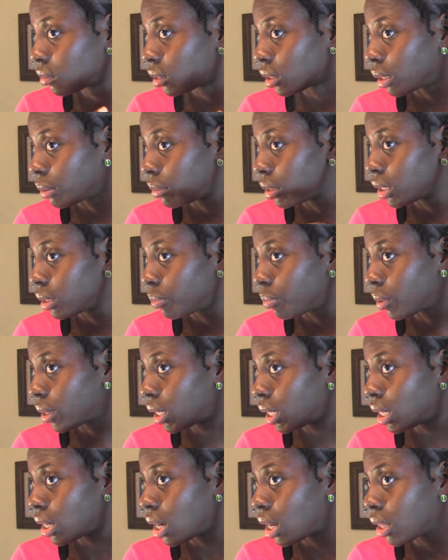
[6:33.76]
So I'm just
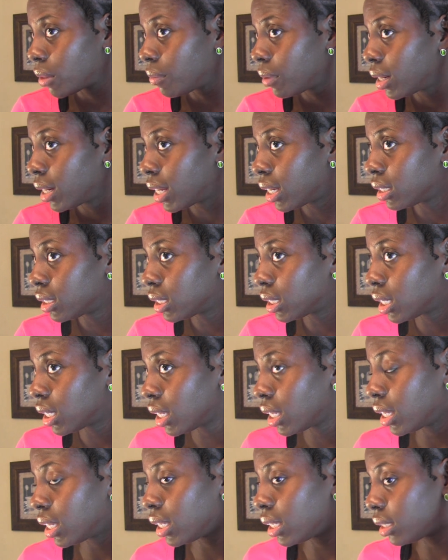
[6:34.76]
braiding it all the way down to
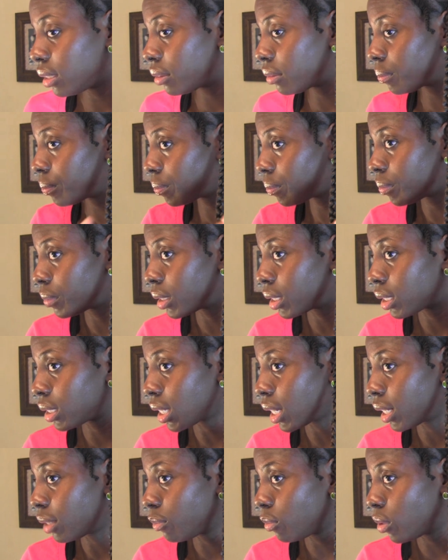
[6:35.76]
the end because
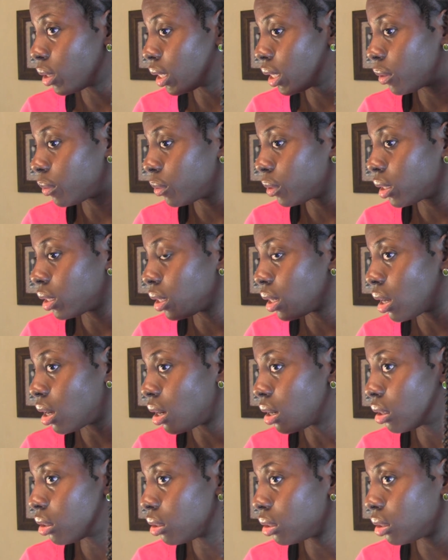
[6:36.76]
I want it real
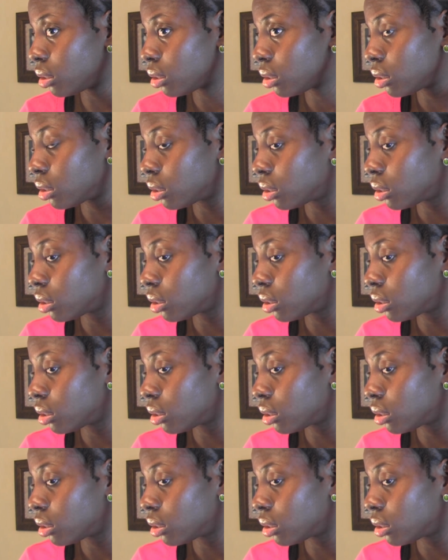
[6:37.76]
long.